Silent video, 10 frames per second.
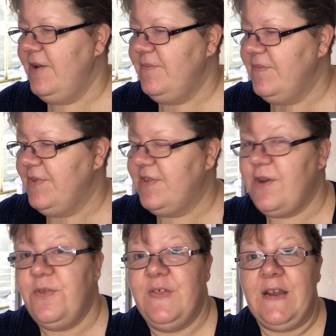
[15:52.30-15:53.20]

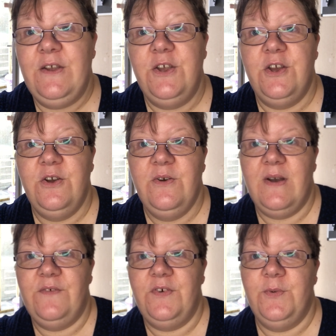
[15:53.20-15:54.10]
So thank you
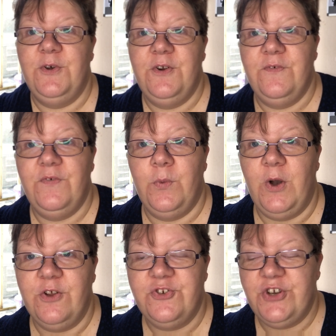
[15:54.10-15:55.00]
everyone for
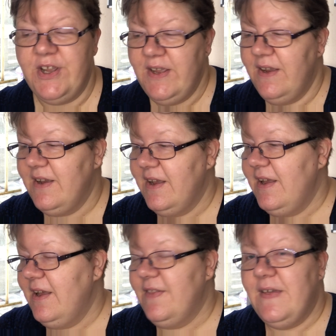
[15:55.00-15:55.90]
watching.
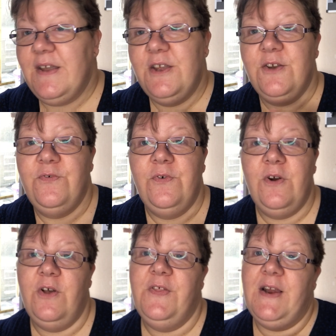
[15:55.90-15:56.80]
Thank you for
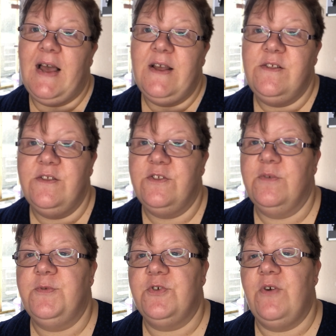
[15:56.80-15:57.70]
all the likes and
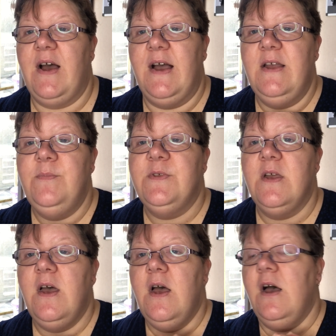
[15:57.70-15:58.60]
subscribes.
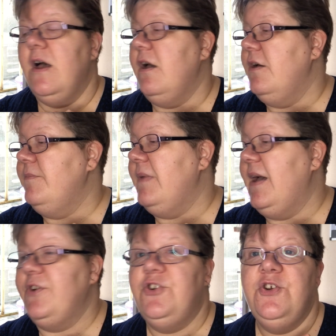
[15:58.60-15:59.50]

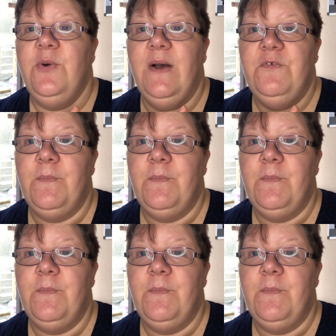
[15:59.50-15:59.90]
I do have a